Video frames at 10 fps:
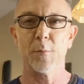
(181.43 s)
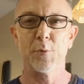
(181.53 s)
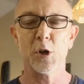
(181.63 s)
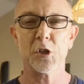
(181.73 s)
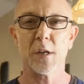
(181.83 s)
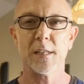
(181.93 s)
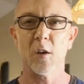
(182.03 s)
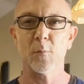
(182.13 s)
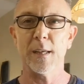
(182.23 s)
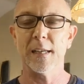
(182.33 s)
to push
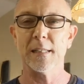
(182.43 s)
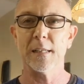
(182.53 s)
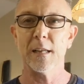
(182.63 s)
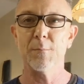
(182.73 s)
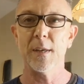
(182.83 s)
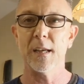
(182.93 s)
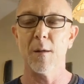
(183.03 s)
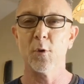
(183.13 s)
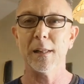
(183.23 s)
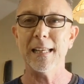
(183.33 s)
ourselves because it can
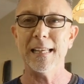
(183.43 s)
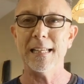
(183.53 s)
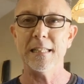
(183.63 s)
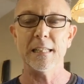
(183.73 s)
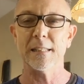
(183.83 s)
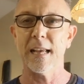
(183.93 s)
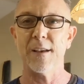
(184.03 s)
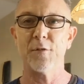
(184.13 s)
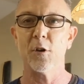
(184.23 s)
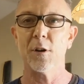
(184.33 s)
become really easy, say,
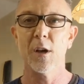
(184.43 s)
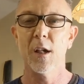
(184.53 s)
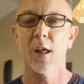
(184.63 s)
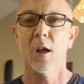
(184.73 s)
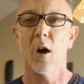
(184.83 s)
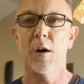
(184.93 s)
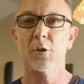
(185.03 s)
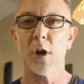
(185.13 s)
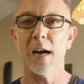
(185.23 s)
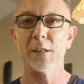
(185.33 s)
if you're
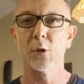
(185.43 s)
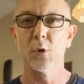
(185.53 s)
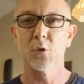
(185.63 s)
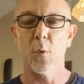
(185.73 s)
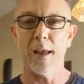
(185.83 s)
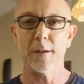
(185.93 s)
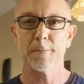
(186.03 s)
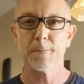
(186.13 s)
trying to lose weight